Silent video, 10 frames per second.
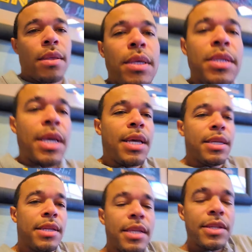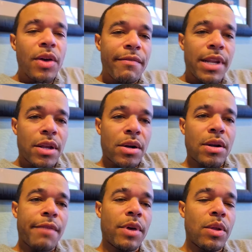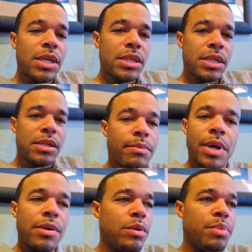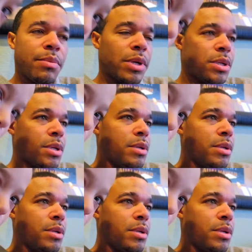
These kids, they still haven't learned after all these years. I don't do peer pressure.